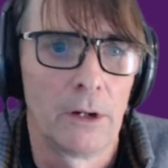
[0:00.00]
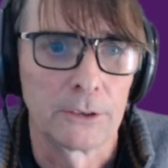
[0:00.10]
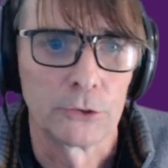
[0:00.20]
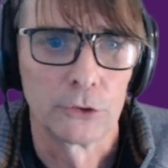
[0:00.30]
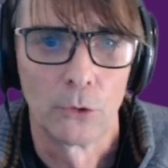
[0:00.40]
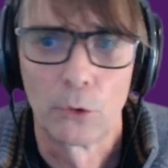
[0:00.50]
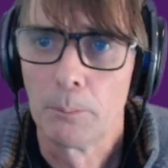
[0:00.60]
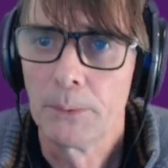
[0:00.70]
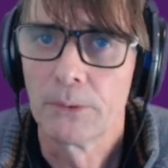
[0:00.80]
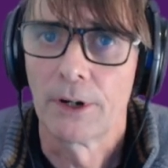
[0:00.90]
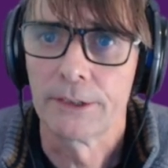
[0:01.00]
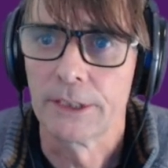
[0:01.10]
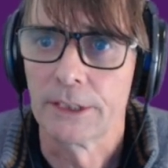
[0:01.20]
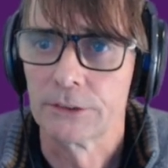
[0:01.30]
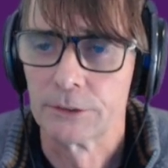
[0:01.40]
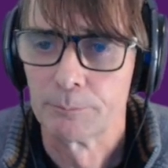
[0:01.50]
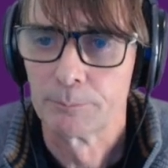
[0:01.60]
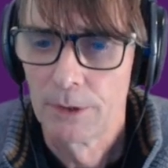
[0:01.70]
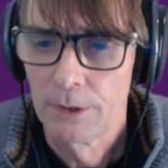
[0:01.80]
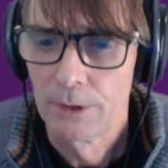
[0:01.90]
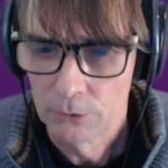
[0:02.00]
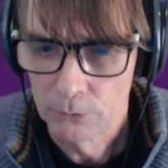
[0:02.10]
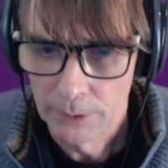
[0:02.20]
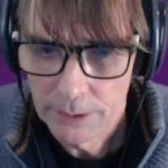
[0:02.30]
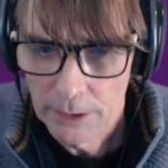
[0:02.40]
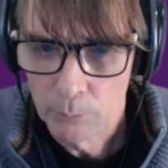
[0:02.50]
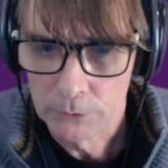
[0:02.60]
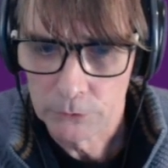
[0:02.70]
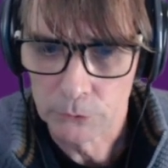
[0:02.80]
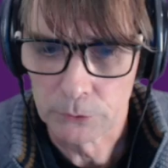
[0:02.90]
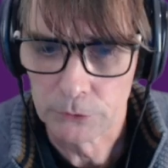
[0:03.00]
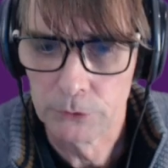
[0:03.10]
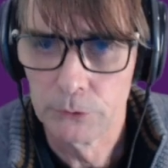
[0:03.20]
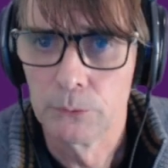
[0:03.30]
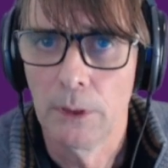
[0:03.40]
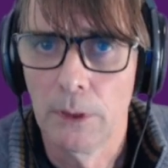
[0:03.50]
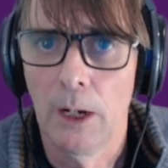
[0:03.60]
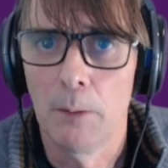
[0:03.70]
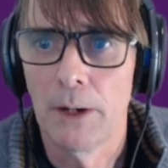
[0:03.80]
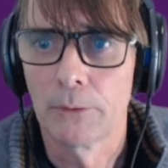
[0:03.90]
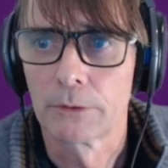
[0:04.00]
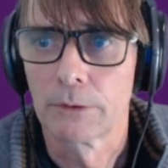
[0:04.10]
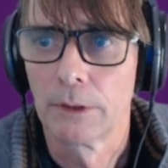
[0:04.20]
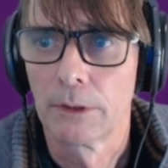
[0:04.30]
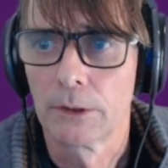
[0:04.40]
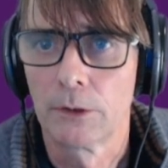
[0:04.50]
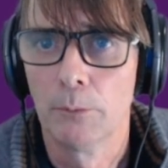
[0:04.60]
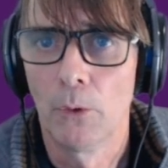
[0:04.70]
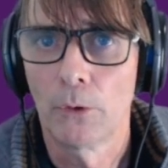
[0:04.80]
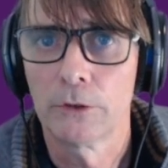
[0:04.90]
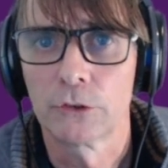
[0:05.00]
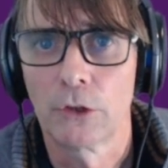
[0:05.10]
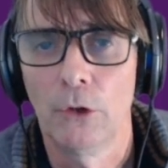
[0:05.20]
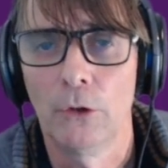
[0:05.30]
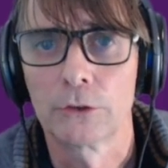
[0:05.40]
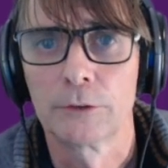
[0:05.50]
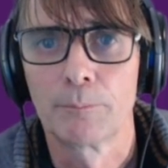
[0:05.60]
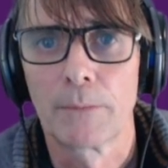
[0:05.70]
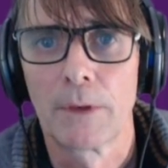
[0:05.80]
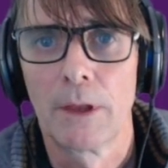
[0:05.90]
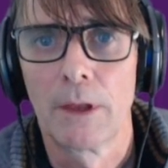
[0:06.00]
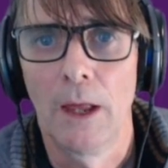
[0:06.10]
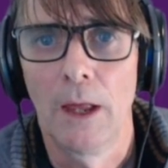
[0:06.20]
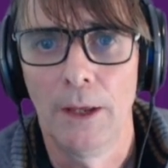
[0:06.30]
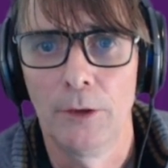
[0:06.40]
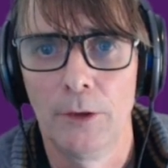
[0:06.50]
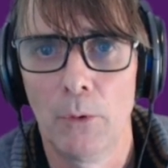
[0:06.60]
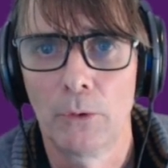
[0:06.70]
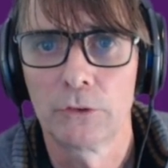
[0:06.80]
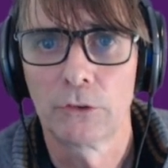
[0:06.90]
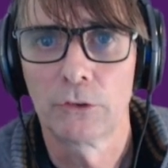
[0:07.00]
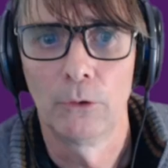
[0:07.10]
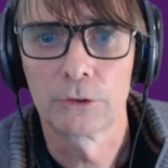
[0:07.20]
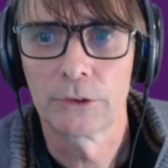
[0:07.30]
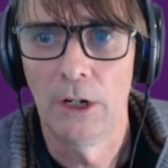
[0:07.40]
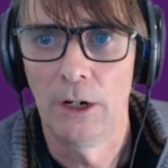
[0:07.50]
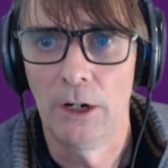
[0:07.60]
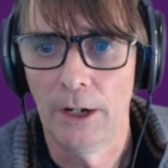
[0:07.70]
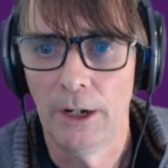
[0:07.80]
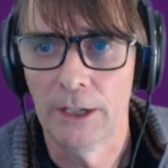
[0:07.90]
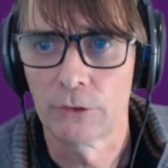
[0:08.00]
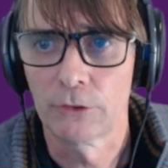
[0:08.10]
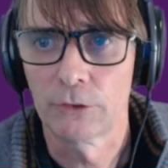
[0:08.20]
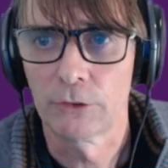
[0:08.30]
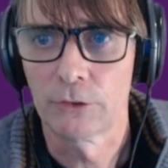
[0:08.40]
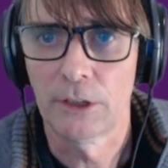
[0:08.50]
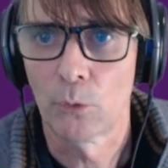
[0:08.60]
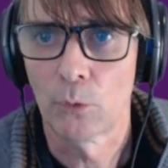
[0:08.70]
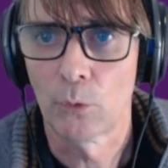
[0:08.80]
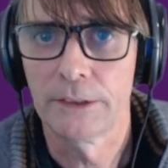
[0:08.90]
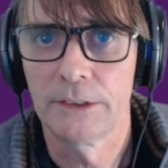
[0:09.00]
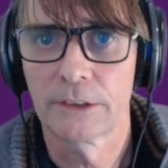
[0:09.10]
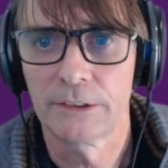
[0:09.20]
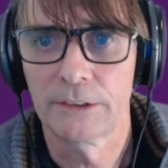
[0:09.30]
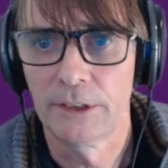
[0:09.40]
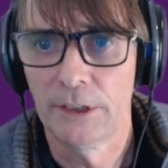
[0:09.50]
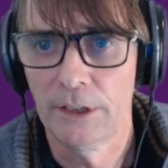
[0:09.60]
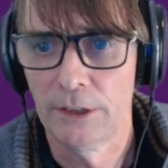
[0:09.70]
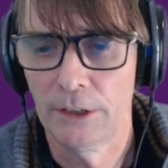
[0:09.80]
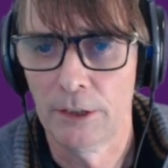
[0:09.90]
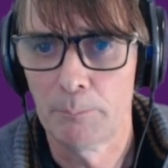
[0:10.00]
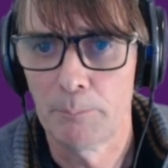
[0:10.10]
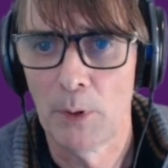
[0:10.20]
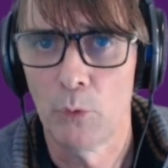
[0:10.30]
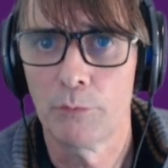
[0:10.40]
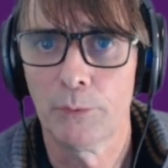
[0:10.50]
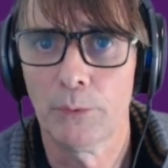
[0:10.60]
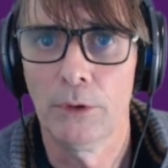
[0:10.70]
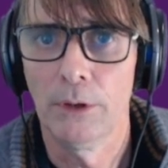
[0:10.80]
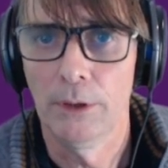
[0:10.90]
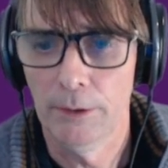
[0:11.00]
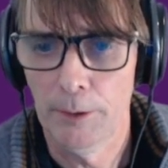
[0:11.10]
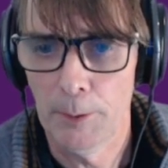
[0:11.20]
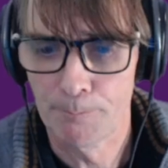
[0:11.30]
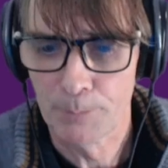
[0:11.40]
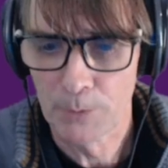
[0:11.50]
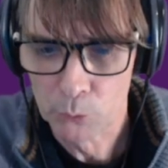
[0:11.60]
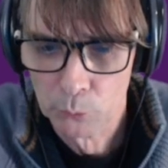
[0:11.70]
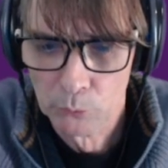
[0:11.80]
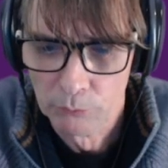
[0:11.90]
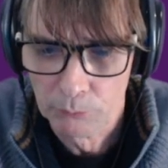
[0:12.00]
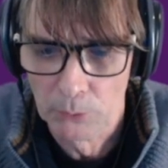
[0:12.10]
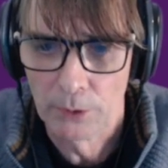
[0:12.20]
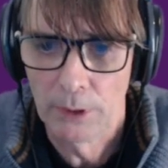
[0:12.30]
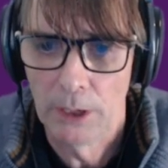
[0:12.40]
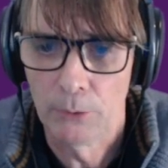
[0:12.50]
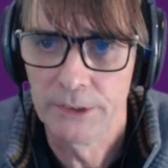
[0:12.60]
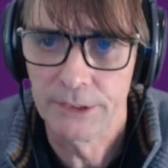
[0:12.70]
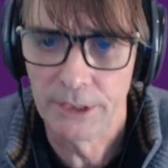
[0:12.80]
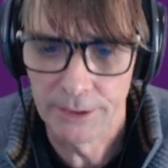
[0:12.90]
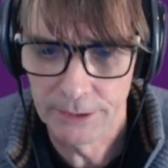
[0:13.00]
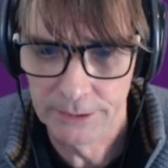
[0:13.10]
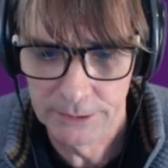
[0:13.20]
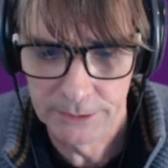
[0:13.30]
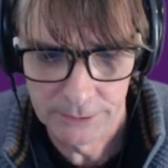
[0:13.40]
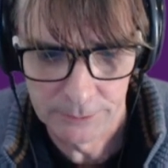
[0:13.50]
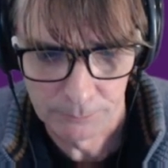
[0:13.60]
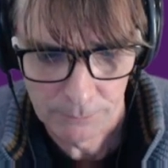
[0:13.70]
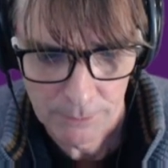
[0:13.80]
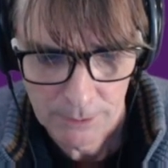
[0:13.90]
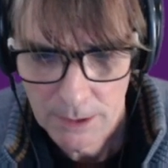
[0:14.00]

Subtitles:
lecture on computer architecture. Today I want to talk to you about de Morgan's laws. And de Morgan's laws are actually quite interesting and powerful tool for our design in